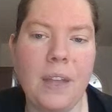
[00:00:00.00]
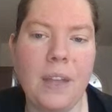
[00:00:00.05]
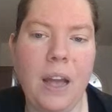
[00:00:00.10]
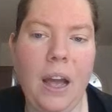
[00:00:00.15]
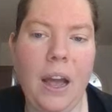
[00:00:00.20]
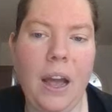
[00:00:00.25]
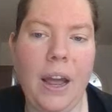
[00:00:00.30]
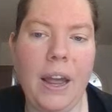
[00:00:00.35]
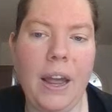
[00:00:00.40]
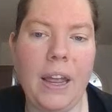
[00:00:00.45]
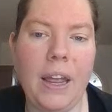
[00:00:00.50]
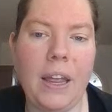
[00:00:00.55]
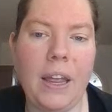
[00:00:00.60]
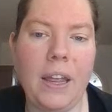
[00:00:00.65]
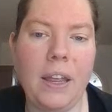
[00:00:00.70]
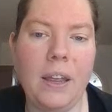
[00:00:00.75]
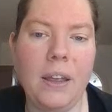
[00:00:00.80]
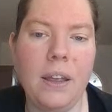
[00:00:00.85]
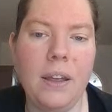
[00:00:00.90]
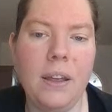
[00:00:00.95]

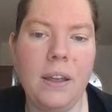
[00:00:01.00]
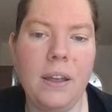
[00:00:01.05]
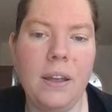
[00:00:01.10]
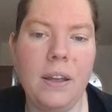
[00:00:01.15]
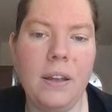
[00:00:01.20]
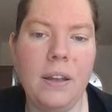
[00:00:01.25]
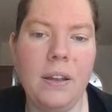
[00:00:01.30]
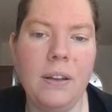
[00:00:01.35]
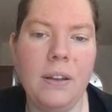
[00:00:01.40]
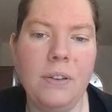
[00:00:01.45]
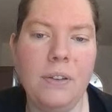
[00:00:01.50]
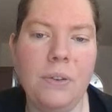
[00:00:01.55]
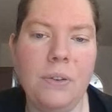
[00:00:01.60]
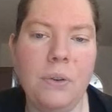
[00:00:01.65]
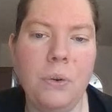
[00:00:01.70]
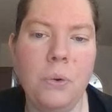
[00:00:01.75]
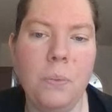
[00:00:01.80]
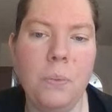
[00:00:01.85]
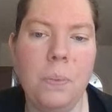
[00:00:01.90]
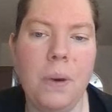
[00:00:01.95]
I
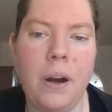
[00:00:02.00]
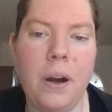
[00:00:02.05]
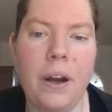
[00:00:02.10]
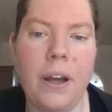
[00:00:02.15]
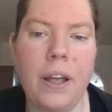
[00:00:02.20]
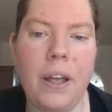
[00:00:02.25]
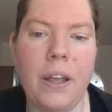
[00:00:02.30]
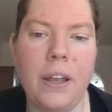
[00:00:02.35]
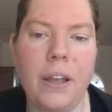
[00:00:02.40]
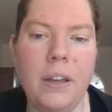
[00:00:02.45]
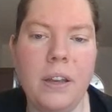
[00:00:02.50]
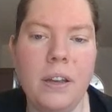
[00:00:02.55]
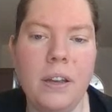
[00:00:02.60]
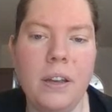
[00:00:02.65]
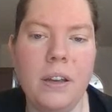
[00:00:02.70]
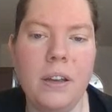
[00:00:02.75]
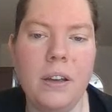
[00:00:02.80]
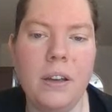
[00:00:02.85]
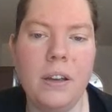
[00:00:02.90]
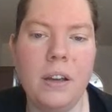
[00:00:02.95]
do buy
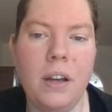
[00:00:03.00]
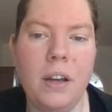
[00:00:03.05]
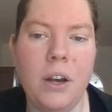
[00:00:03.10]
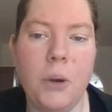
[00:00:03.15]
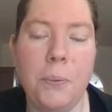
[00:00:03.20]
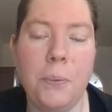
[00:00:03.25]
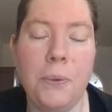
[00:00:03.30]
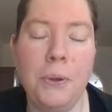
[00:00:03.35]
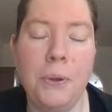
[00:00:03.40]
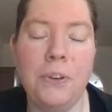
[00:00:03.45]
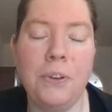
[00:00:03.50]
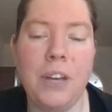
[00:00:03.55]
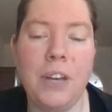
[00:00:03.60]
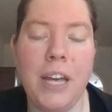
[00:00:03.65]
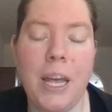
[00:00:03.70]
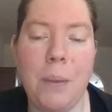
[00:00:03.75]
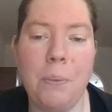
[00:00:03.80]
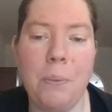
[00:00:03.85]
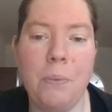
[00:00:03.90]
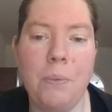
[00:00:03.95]
a computer
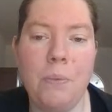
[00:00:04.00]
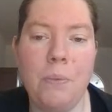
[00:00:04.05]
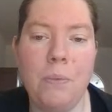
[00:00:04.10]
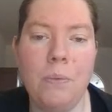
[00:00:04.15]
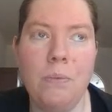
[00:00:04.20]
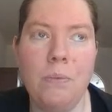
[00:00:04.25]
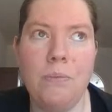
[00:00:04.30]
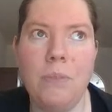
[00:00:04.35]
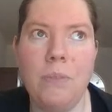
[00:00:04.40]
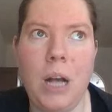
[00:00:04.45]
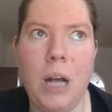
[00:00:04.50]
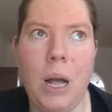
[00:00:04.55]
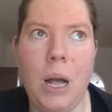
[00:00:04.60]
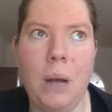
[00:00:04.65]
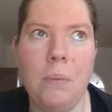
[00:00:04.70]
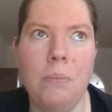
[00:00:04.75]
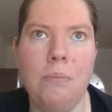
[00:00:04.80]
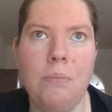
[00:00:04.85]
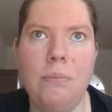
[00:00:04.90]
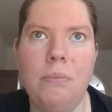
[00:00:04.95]
game
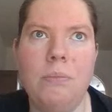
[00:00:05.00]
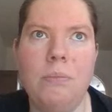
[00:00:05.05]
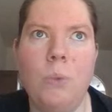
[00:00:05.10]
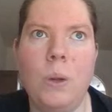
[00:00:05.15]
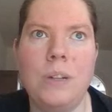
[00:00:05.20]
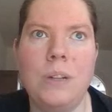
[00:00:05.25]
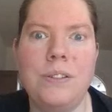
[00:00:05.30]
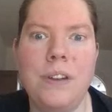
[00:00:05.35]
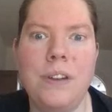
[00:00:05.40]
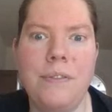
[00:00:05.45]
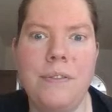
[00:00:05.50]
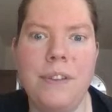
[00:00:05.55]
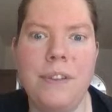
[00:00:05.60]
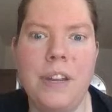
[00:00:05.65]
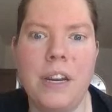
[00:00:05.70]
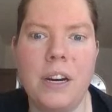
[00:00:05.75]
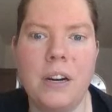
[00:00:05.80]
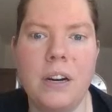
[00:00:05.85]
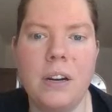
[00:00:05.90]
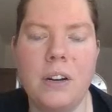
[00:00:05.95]
once every
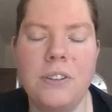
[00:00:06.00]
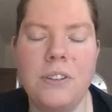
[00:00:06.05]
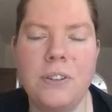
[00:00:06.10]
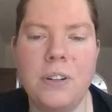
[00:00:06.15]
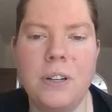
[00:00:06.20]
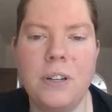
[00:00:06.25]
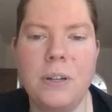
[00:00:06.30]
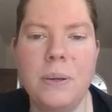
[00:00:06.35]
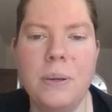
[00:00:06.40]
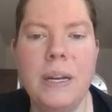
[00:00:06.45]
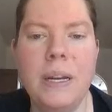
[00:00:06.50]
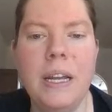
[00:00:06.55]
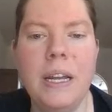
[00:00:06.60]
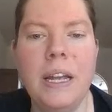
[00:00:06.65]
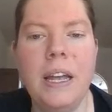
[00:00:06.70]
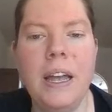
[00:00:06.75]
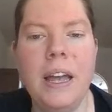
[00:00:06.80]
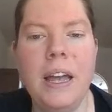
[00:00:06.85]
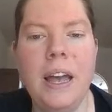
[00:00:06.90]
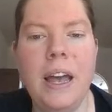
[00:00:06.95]
year or so,
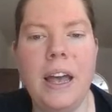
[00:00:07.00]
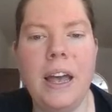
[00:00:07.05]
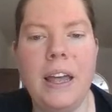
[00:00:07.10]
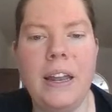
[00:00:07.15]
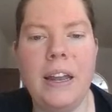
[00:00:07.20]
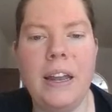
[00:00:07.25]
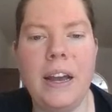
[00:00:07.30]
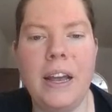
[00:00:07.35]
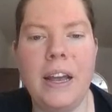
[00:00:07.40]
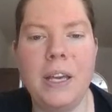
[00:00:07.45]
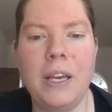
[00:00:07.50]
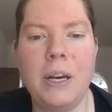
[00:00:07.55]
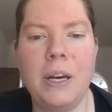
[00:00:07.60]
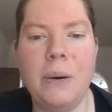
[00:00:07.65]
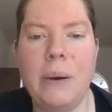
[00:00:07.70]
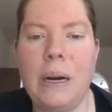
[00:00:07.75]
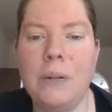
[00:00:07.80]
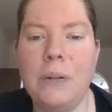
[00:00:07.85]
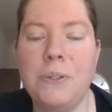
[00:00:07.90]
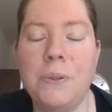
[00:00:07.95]
and I
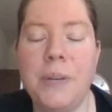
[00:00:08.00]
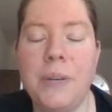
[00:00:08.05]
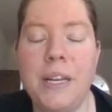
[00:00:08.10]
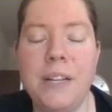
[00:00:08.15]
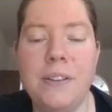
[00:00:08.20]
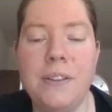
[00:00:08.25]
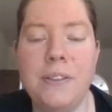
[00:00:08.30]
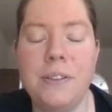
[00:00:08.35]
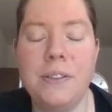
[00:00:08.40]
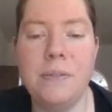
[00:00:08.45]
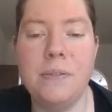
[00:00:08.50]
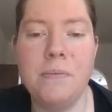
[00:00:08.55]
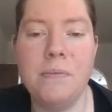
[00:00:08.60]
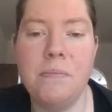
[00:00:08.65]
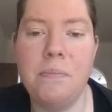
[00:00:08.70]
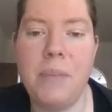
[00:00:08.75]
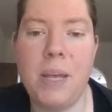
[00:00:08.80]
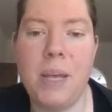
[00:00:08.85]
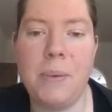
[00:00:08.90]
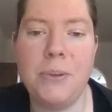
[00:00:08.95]
go out to eat
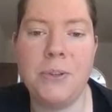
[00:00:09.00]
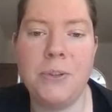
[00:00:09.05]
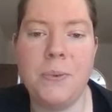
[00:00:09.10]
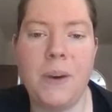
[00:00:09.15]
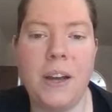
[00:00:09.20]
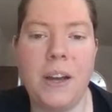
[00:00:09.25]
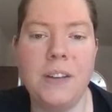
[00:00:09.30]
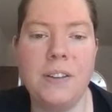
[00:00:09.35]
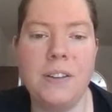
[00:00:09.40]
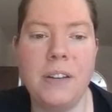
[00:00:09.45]
maybe twice a